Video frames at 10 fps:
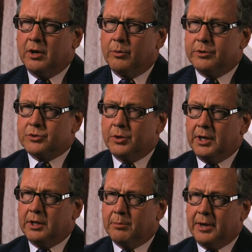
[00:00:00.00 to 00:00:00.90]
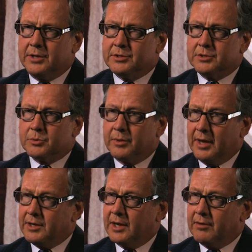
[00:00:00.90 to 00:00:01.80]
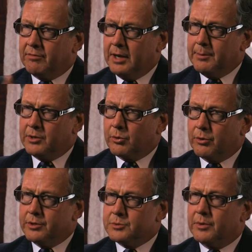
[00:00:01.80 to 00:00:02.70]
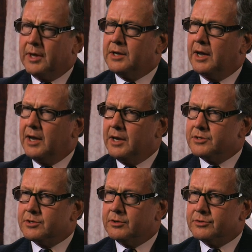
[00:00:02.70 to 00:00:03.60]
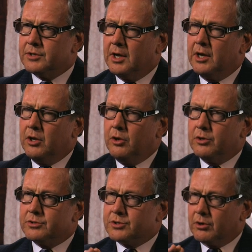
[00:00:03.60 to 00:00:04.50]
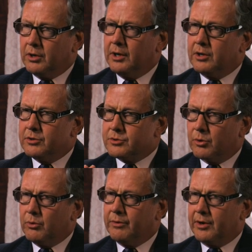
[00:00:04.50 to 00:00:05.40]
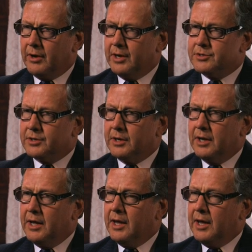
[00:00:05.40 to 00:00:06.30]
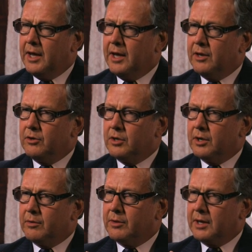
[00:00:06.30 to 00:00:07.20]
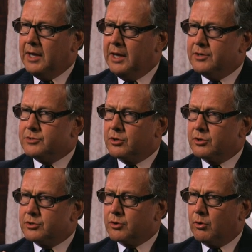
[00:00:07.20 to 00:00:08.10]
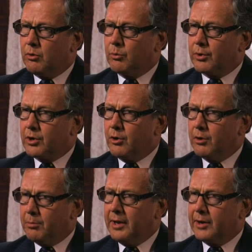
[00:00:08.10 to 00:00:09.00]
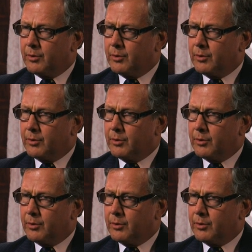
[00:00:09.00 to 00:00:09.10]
with treating the patients with anti-inflammatories, with anti-anginals, you can certainly control their angina. And uh, the key is to control recurrent plaque